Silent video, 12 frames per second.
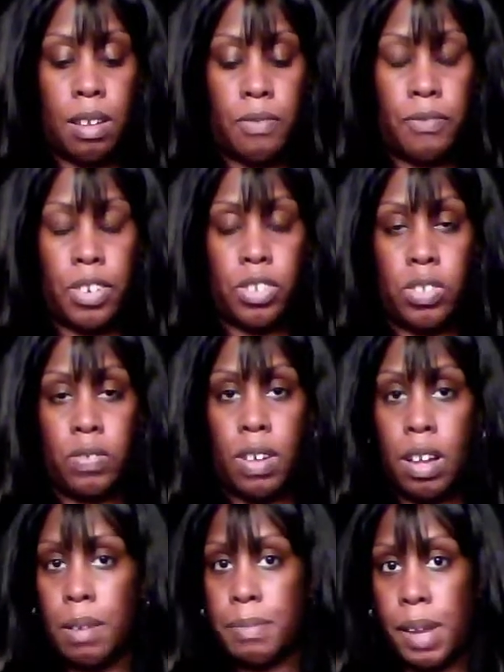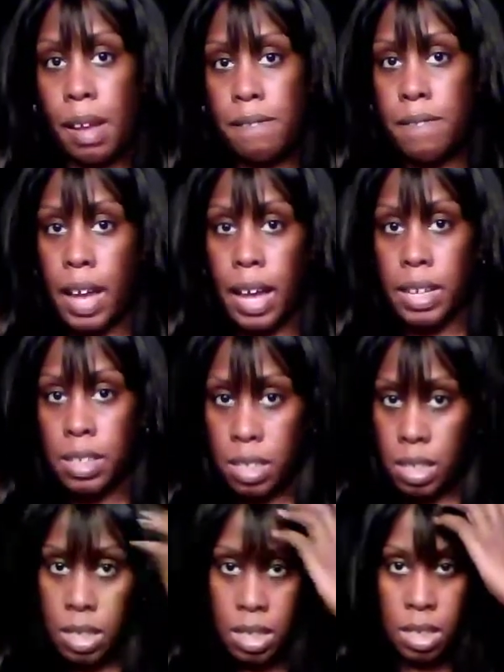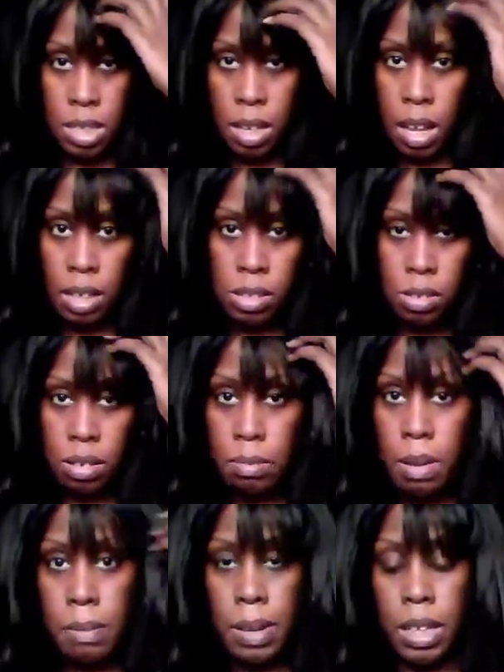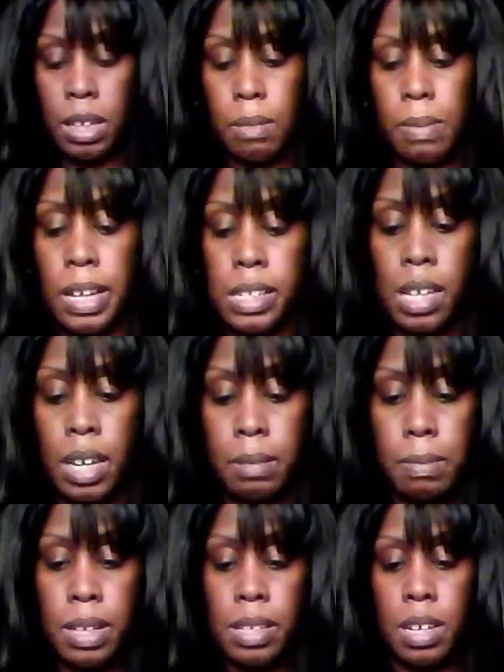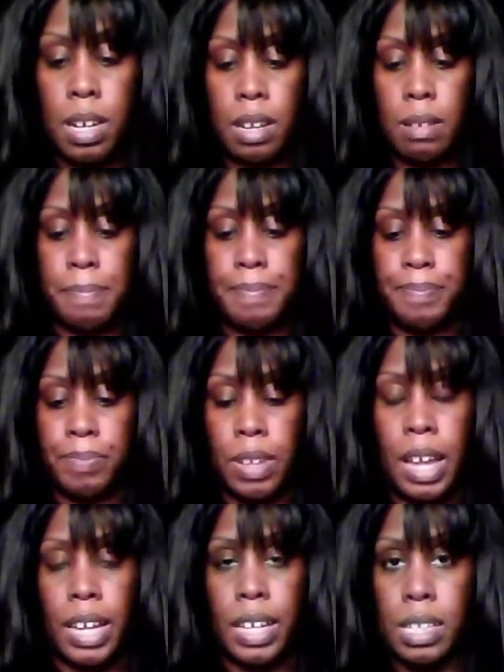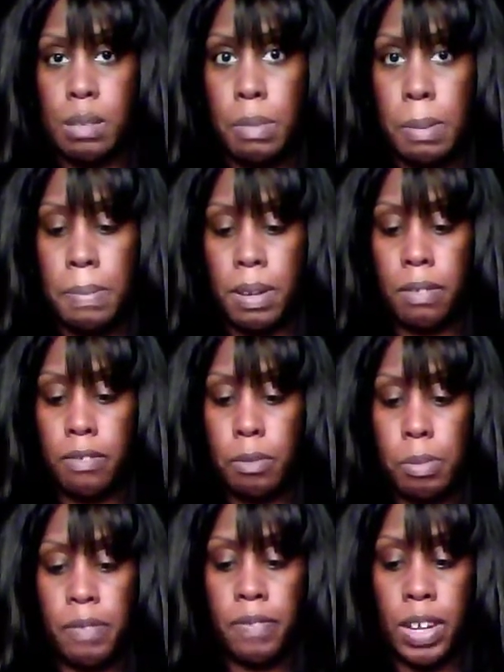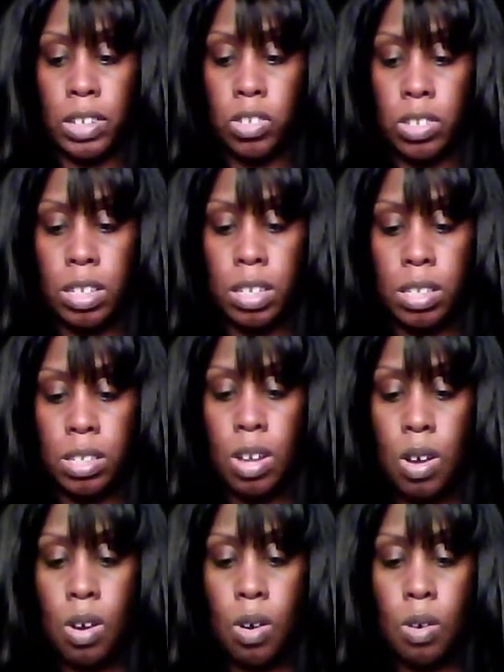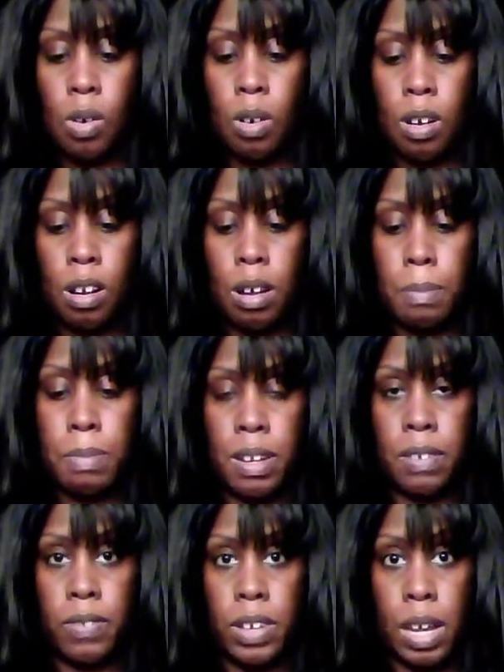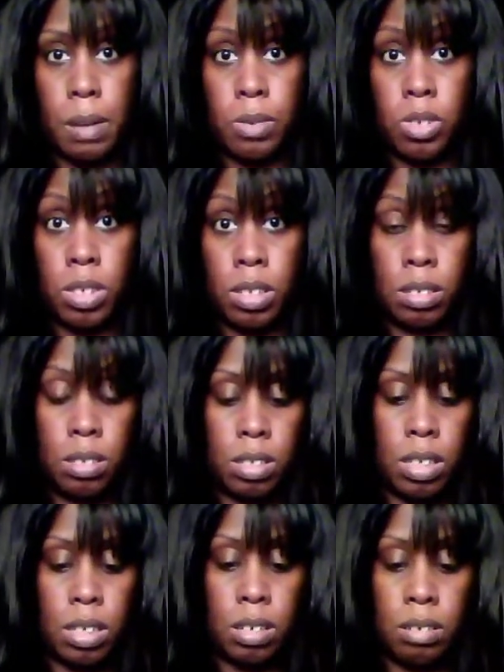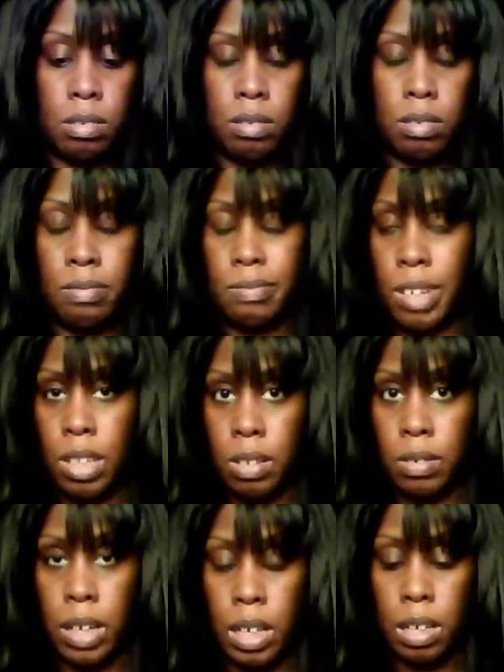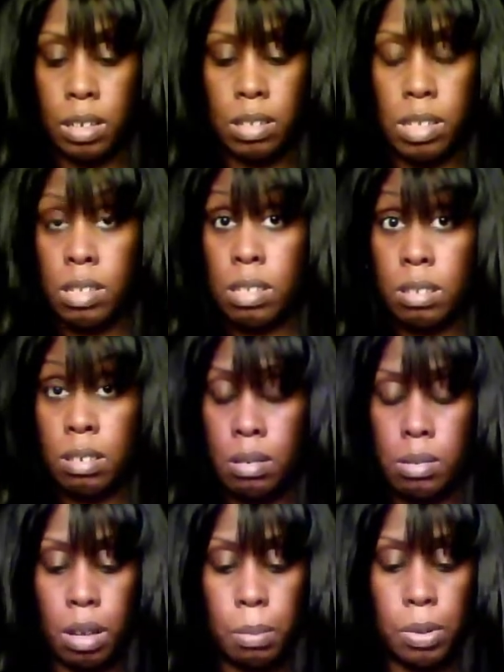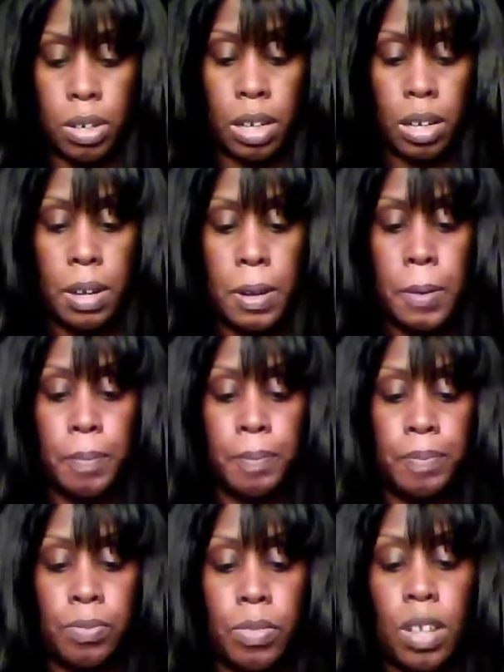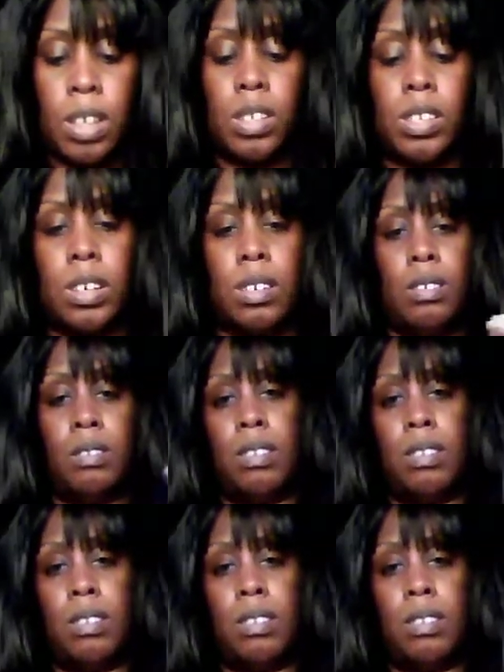First of all, I'm not fast at doing my makeup. I take my time. I guess I'm a bit of a perfectionist or a bit of an amateur, so either way it goes, it still comes out pretty. So